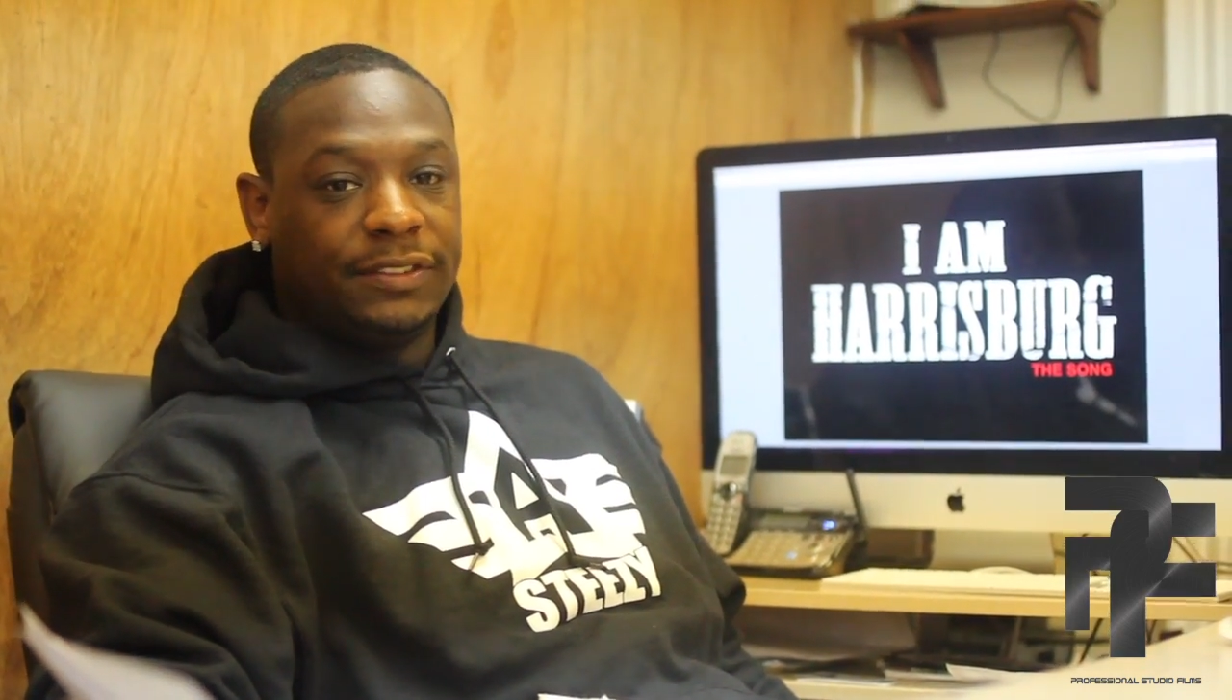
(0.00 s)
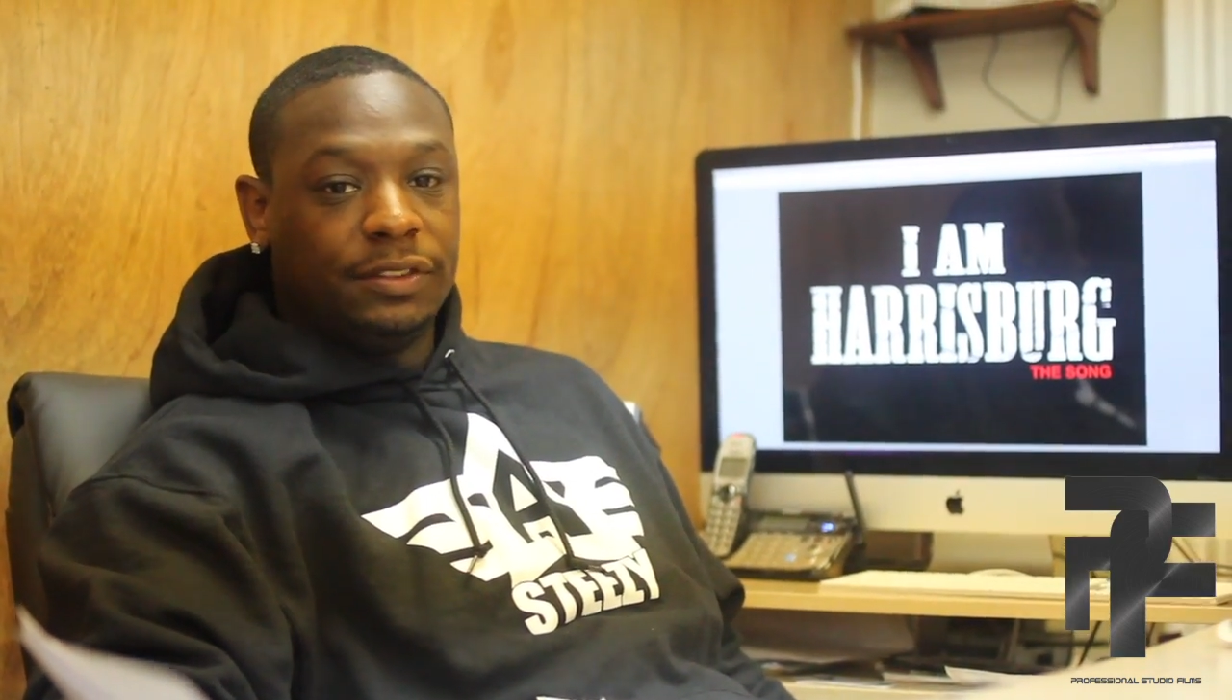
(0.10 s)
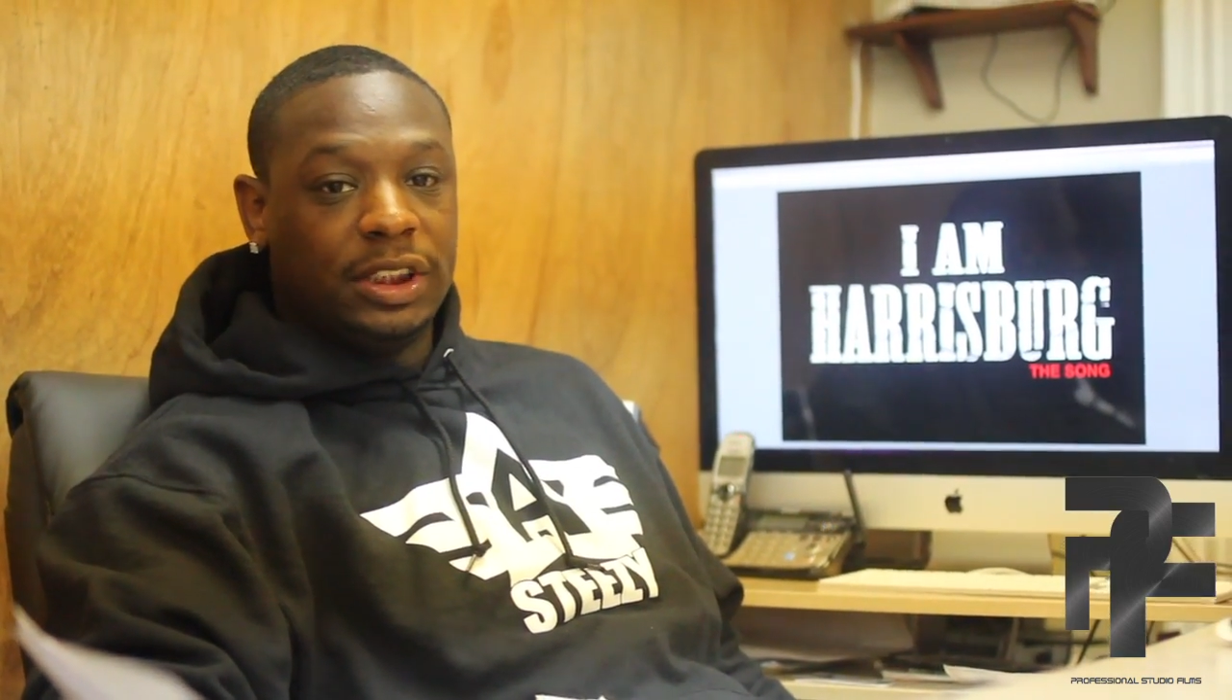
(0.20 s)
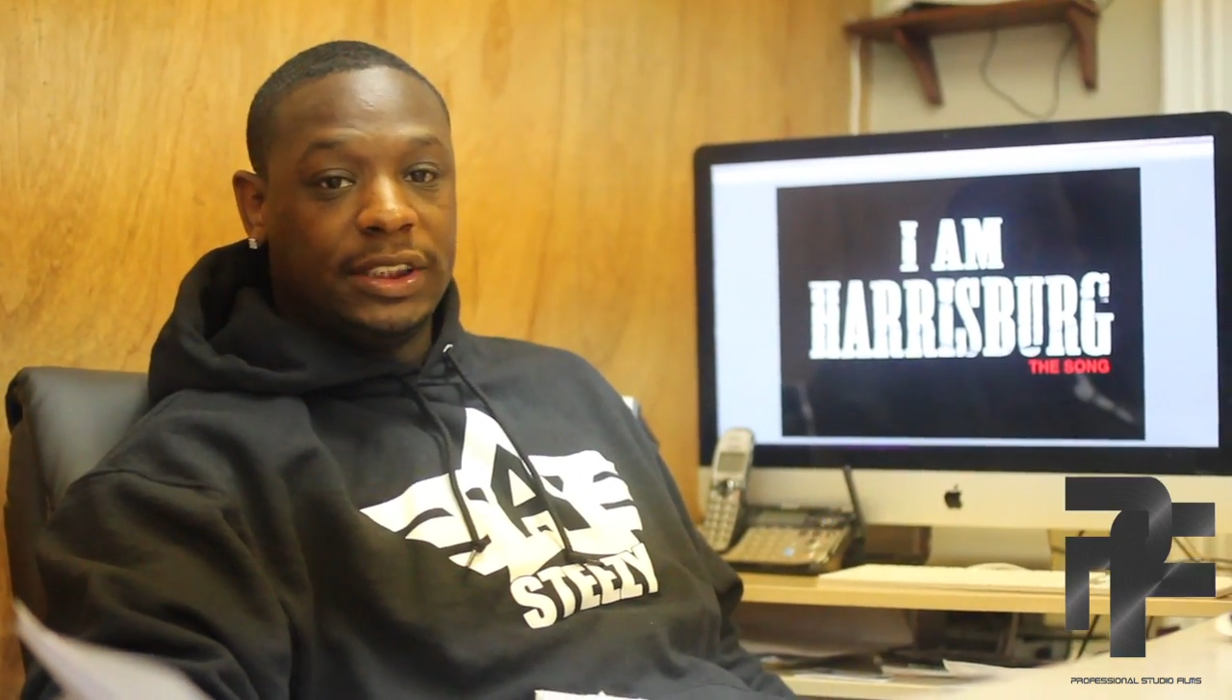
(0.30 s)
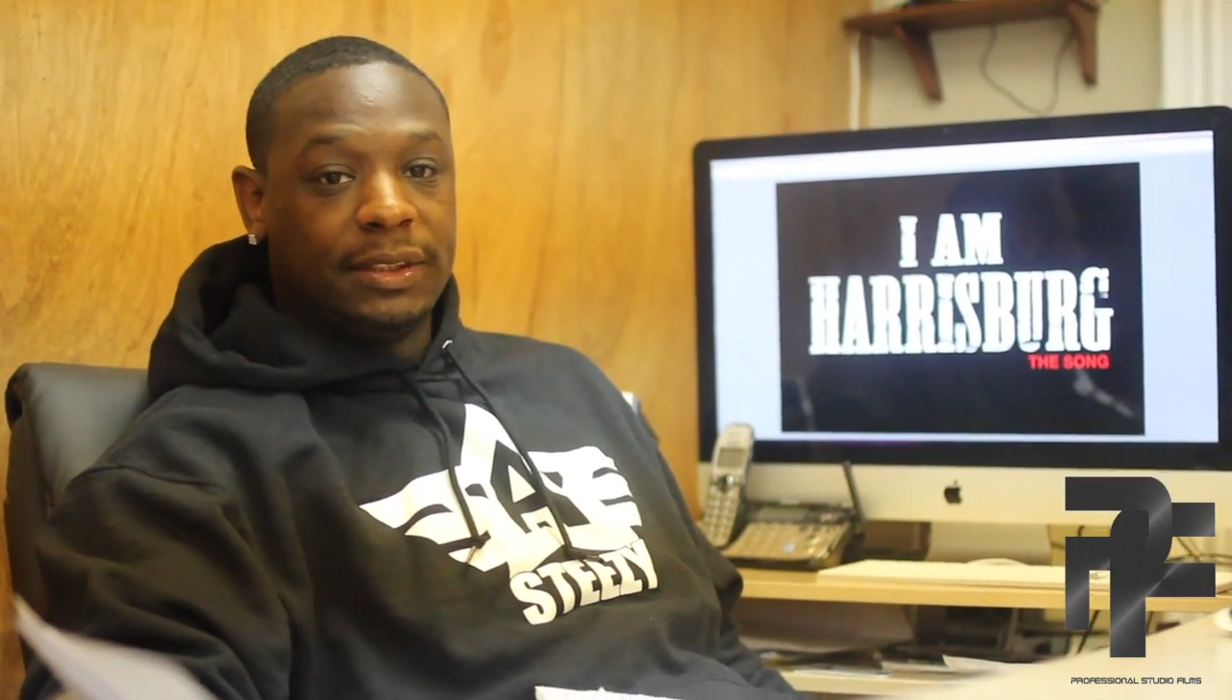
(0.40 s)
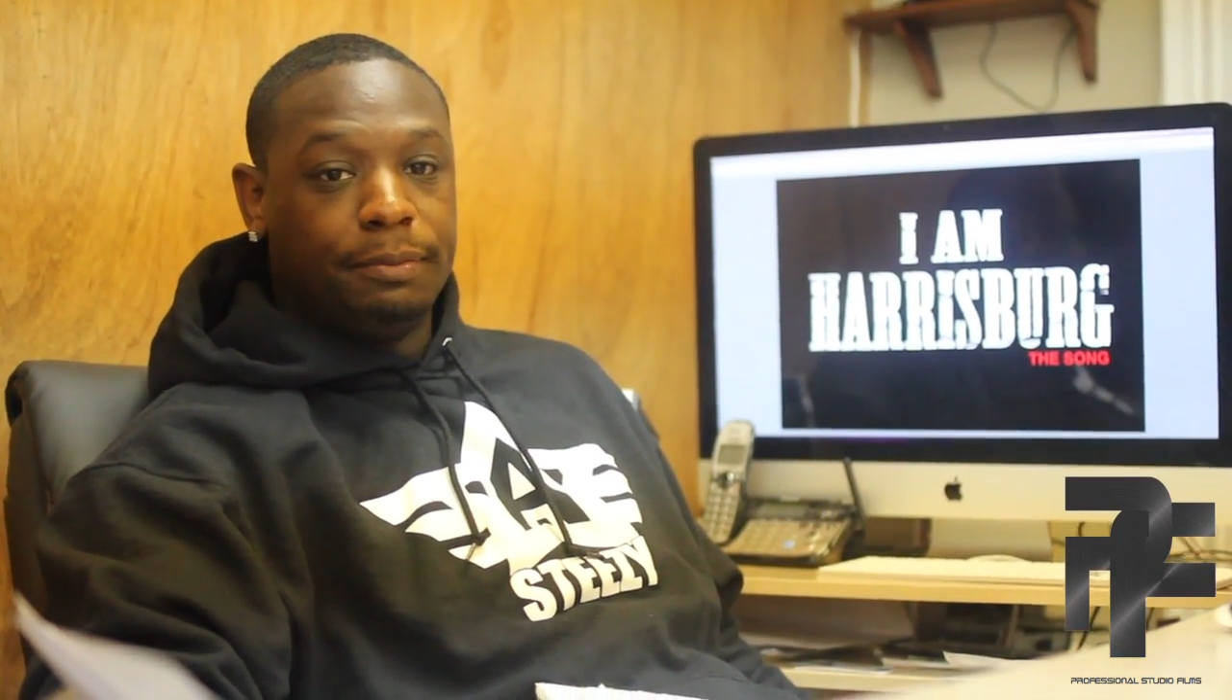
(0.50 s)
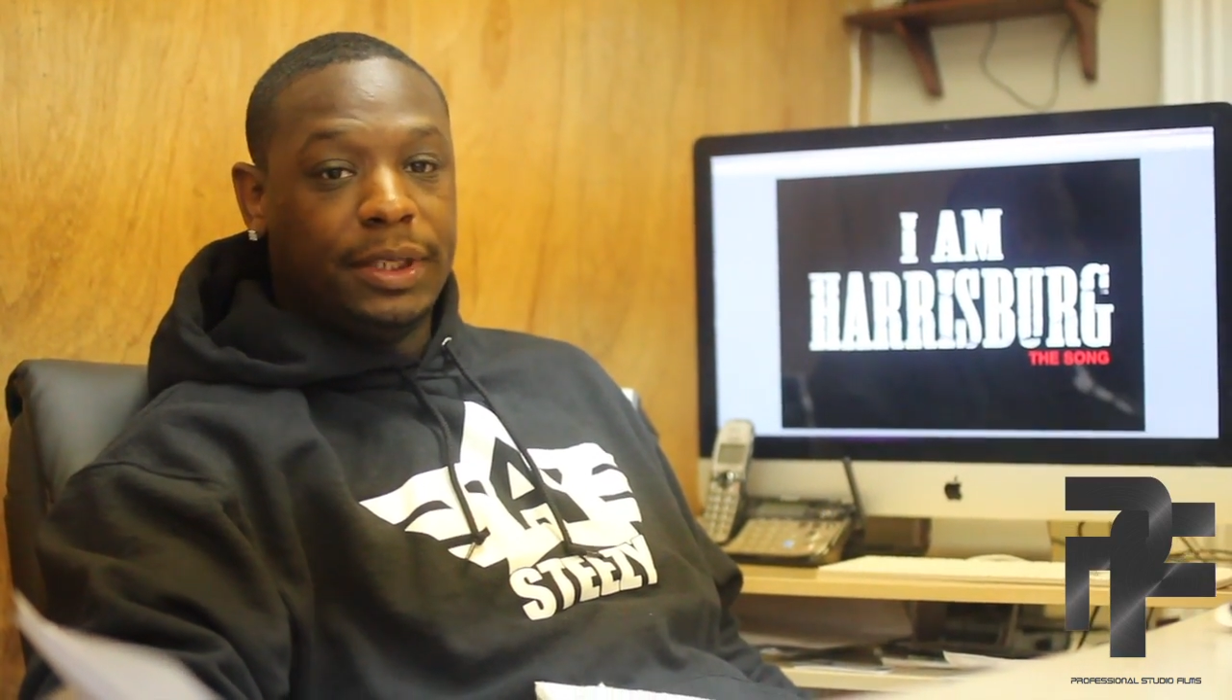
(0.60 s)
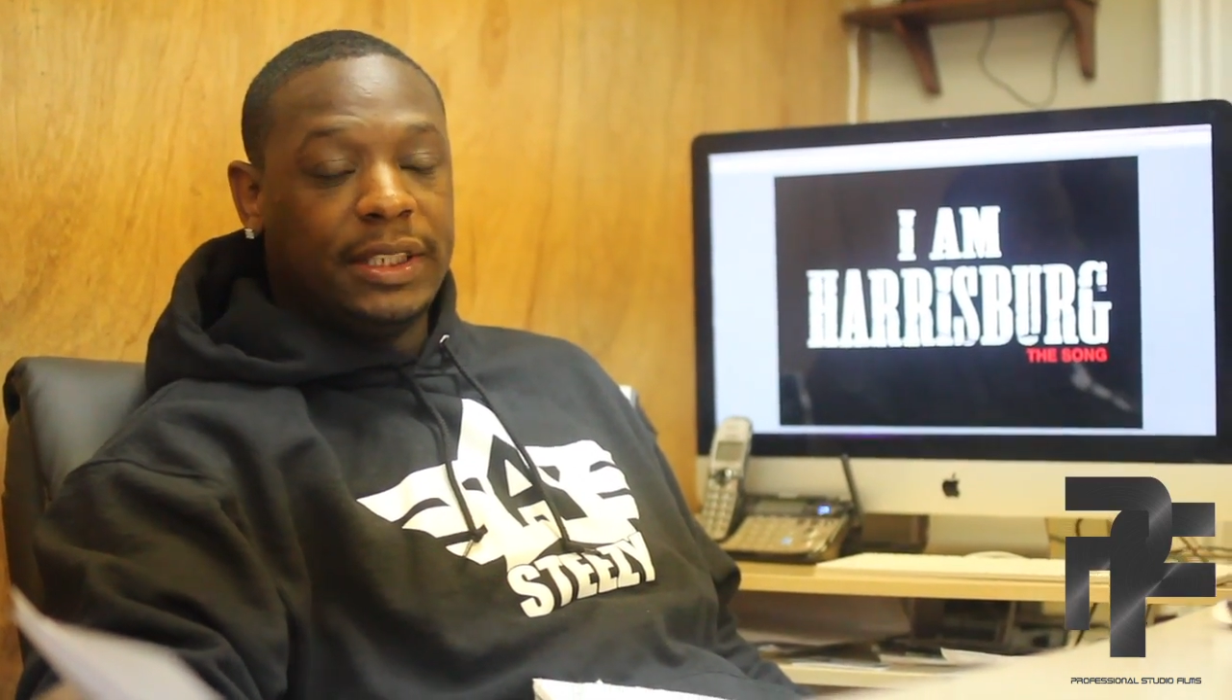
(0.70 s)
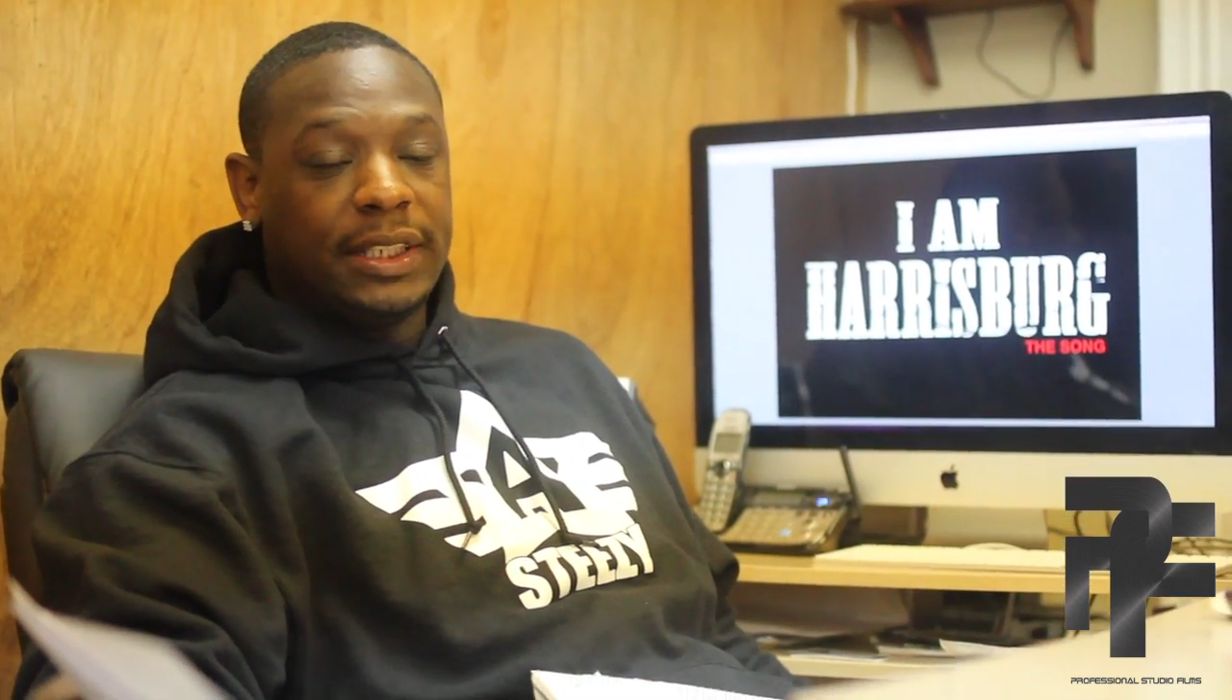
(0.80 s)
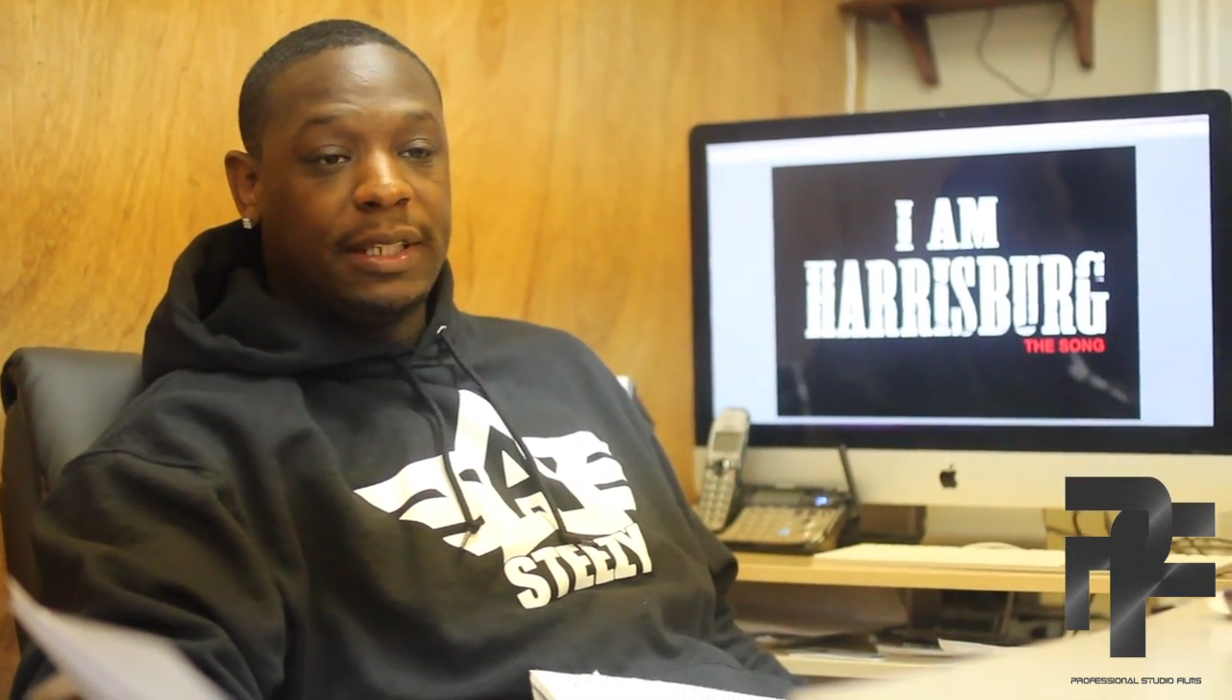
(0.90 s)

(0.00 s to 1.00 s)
If you need some beats,